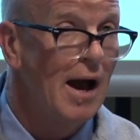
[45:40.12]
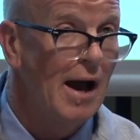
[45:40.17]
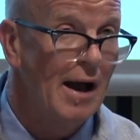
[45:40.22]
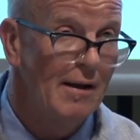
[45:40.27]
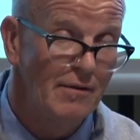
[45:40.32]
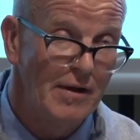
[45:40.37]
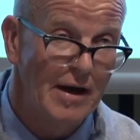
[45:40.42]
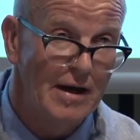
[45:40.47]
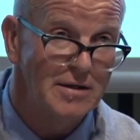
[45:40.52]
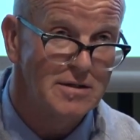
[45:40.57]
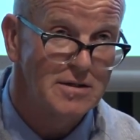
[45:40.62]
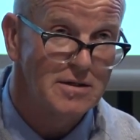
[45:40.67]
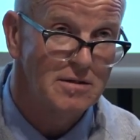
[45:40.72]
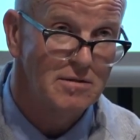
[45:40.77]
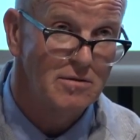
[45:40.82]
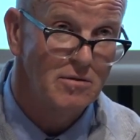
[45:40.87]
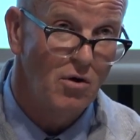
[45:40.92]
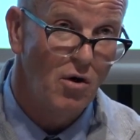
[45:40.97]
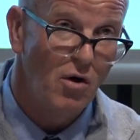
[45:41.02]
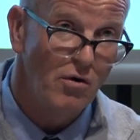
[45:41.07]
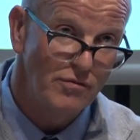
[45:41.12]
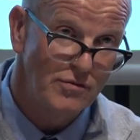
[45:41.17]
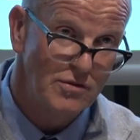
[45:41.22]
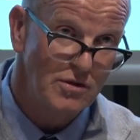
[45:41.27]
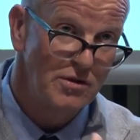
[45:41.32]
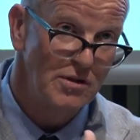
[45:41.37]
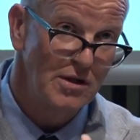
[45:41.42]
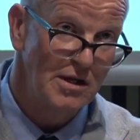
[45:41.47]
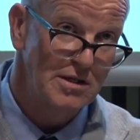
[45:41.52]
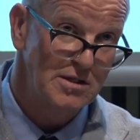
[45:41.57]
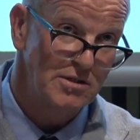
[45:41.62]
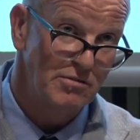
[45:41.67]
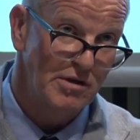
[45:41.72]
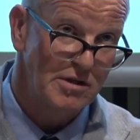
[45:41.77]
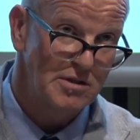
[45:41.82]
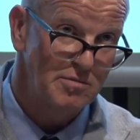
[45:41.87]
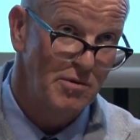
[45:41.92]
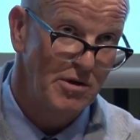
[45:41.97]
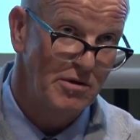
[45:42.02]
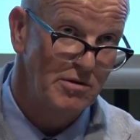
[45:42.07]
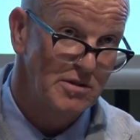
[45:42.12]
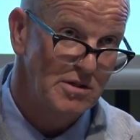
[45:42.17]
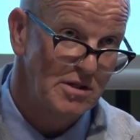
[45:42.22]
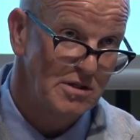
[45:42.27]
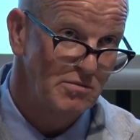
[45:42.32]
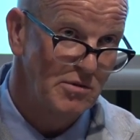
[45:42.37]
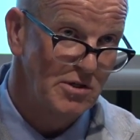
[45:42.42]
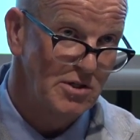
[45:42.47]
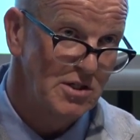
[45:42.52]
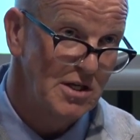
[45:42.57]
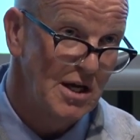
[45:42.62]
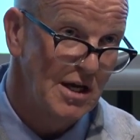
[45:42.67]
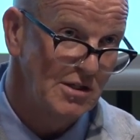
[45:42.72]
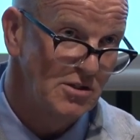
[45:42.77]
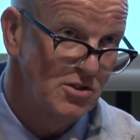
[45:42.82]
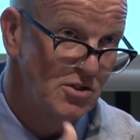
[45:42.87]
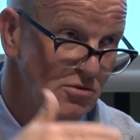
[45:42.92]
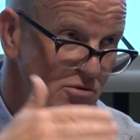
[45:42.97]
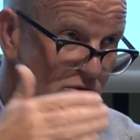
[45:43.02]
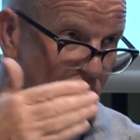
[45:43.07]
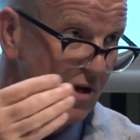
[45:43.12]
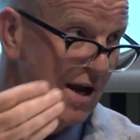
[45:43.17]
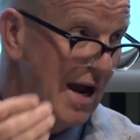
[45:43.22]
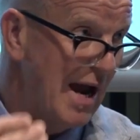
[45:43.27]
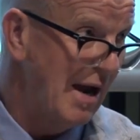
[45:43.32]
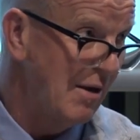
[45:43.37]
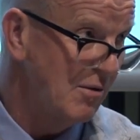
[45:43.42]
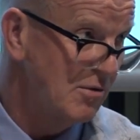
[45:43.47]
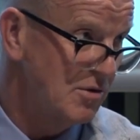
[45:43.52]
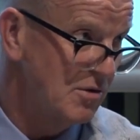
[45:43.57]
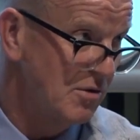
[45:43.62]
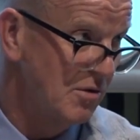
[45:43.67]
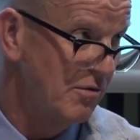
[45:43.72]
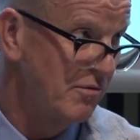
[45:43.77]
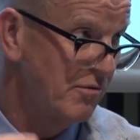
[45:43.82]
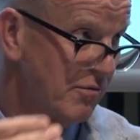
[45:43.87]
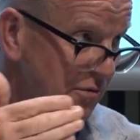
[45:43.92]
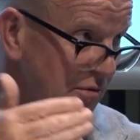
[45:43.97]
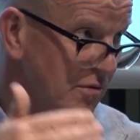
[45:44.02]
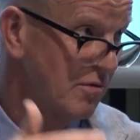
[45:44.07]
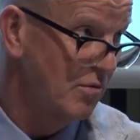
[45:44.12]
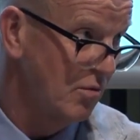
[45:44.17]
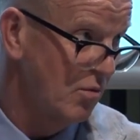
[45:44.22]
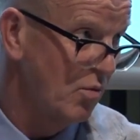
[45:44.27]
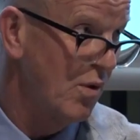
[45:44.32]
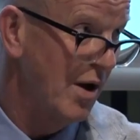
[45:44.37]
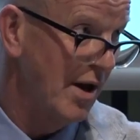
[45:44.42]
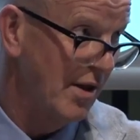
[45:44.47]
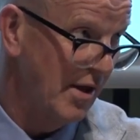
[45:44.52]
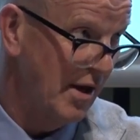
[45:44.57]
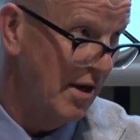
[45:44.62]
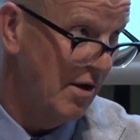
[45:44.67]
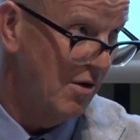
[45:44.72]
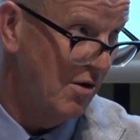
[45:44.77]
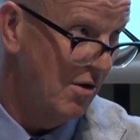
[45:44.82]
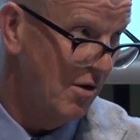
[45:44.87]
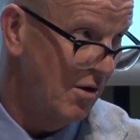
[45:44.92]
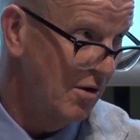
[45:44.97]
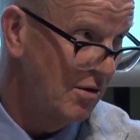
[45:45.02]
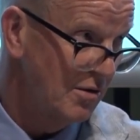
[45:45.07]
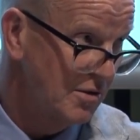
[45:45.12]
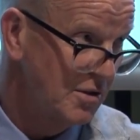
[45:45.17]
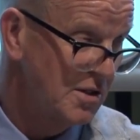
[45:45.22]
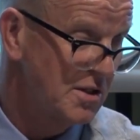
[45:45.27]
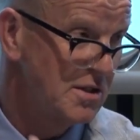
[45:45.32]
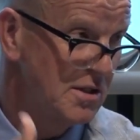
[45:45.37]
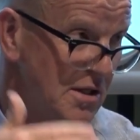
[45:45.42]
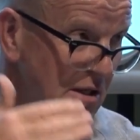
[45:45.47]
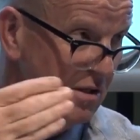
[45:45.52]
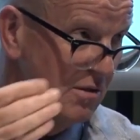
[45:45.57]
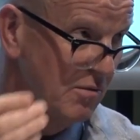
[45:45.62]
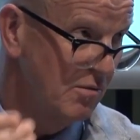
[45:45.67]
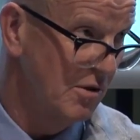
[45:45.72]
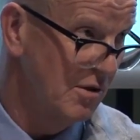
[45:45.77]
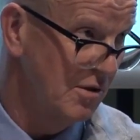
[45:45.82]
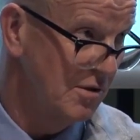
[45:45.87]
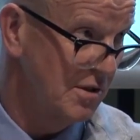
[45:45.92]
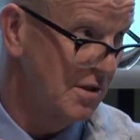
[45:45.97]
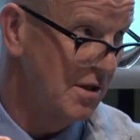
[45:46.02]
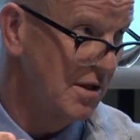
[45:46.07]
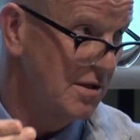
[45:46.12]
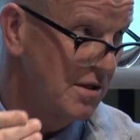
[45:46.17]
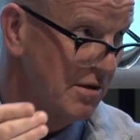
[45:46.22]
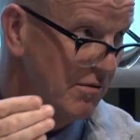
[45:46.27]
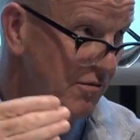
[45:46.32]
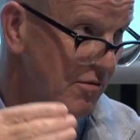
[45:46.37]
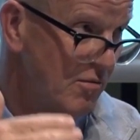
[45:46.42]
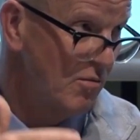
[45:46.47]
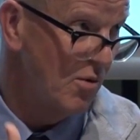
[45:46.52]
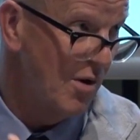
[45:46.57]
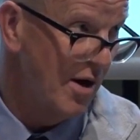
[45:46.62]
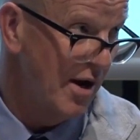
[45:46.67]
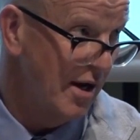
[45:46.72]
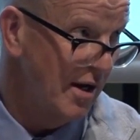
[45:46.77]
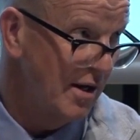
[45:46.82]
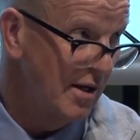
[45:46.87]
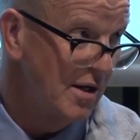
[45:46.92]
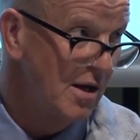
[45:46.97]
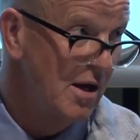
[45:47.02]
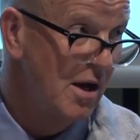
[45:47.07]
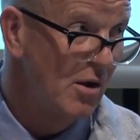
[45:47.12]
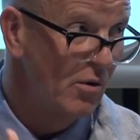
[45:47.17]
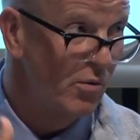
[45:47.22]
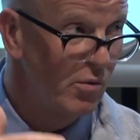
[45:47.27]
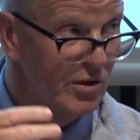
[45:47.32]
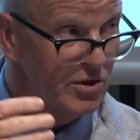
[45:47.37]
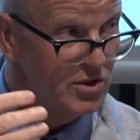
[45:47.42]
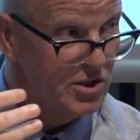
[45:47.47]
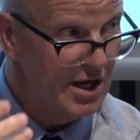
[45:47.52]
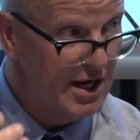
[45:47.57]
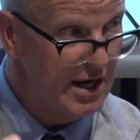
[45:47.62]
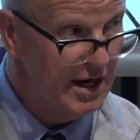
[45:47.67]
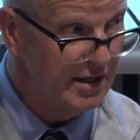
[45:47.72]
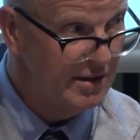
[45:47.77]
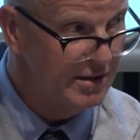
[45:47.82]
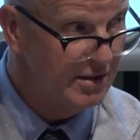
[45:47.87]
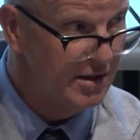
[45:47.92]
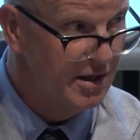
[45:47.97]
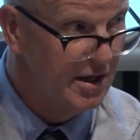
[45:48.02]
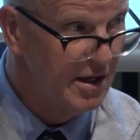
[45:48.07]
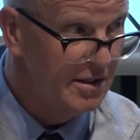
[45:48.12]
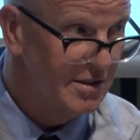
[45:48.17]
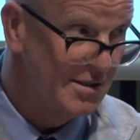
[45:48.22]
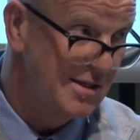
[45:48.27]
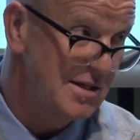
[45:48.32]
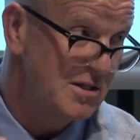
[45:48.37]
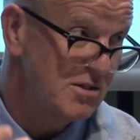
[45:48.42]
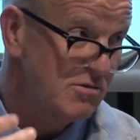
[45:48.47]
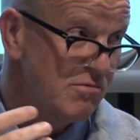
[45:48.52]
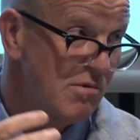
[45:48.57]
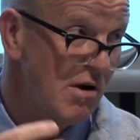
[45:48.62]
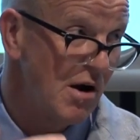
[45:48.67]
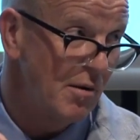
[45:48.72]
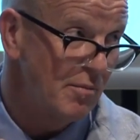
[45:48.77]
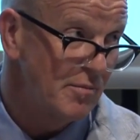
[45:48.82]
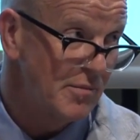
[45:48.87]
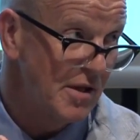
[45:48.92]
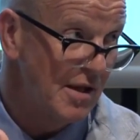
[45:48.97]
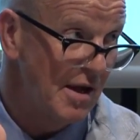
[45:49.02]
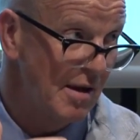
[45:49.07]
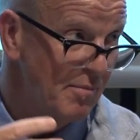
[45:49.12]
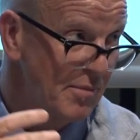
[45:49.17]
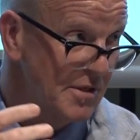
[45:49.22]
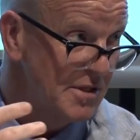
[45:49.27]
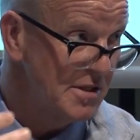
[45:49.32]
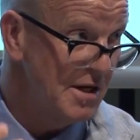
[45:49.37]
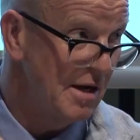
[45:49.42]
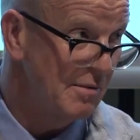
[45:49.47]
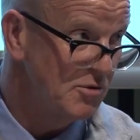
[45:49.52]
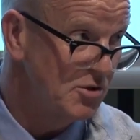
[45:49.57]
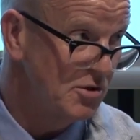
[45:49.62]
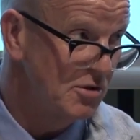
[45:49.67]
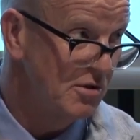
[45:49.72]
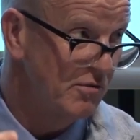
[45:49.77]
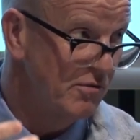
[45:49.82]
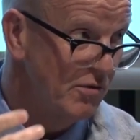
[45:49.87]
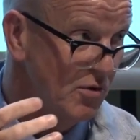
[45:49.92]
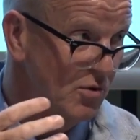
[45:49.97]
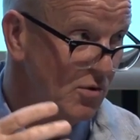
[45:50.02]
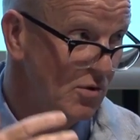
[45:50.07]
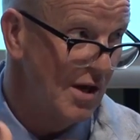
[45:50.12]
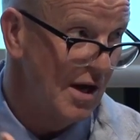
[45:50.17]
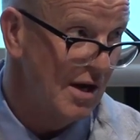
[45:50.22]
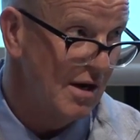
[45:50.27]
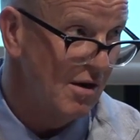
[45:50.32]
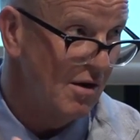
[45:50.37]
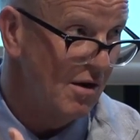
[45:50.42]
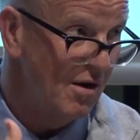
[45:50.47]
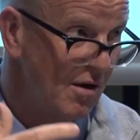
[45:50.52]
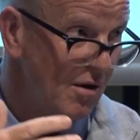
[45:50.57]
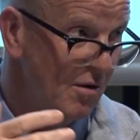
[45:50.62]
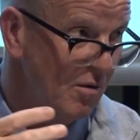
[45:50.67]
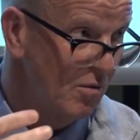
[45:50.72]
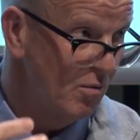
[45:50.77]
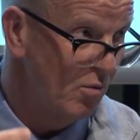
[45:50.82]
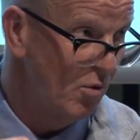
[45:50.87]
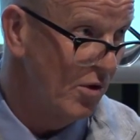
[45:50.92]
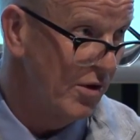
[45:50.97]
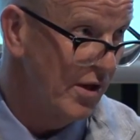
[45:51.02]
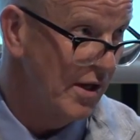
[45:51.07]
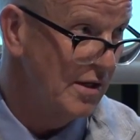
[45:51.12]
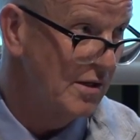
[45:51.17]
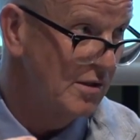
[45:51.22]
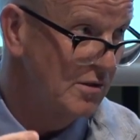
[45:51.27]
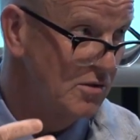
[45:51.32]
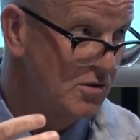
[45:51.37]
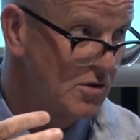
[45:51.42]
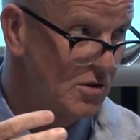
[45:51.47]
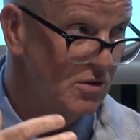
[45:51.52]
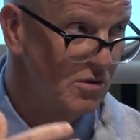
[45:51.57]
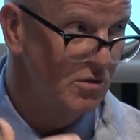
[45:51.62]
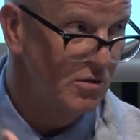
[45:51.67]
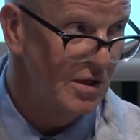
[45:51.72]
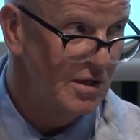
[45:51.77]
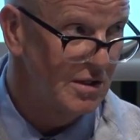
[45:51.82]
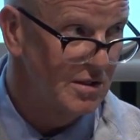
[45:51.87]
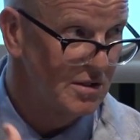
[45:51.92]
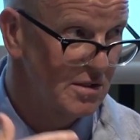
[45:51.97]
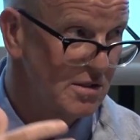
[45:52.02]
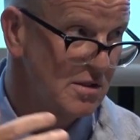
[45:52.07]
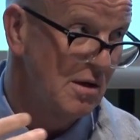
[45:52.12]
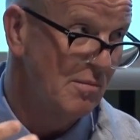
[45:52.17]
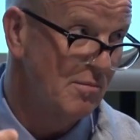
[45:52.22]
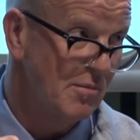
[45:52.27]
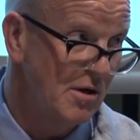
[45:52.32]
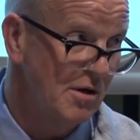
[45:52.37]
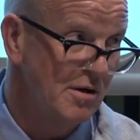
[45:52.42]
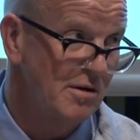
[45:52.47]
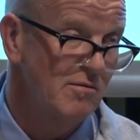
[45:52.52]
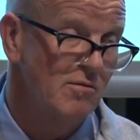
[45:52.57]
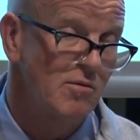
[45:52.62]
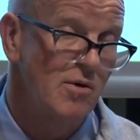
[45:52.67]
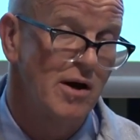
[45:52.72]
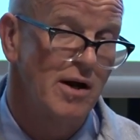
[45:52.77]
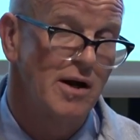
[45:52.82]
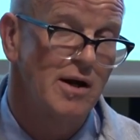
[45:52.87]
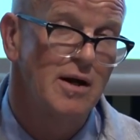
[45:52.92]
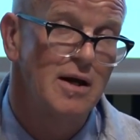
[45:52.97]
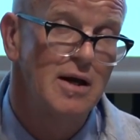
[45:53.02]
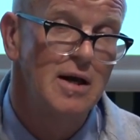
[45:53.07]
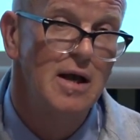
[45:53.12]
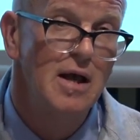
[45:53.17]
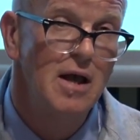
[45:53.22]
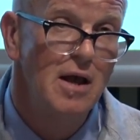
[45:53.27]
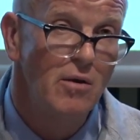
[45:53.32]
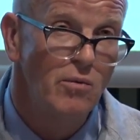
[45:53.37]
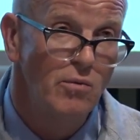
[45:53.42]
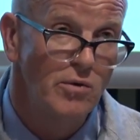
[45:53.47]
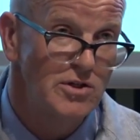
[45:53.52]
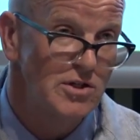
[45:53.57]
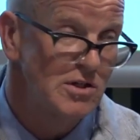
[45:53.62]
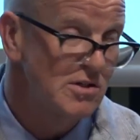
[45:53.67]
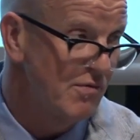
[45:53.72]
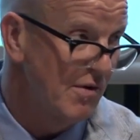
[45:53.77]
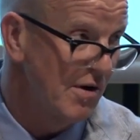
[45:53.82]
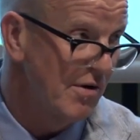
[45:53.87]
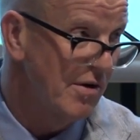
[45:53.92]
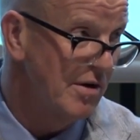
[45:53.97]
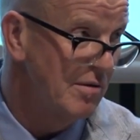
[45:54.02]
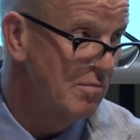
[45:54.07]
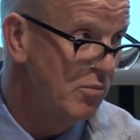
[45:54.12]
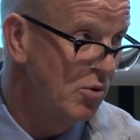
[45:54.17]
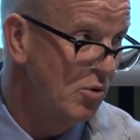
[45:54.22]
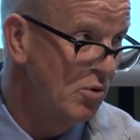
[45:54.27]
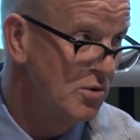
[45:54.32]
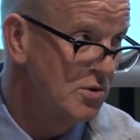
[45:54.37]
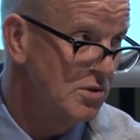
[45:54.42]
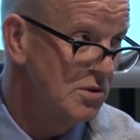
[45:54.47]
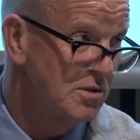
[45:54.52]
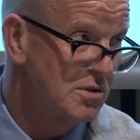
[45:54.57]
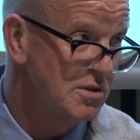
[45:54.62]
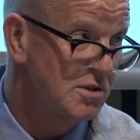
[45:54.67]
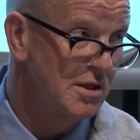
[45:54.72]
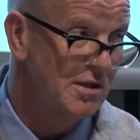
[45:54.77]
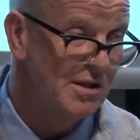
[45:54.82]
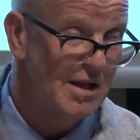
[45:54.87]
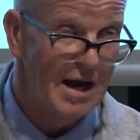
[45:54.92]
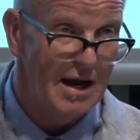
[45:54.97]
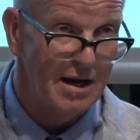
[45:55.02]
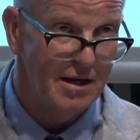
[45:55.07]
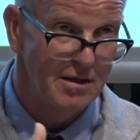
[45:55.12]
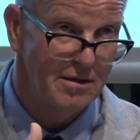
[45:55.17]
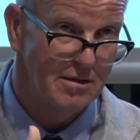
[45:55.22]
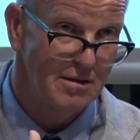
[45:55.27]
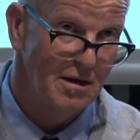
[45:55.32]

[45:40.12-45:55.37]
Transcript: and that often these are experiences which take children out of where they are to see the world in a different way, which can disrupt their perception of who they are, what they can do in some kind of way, which is very important. And that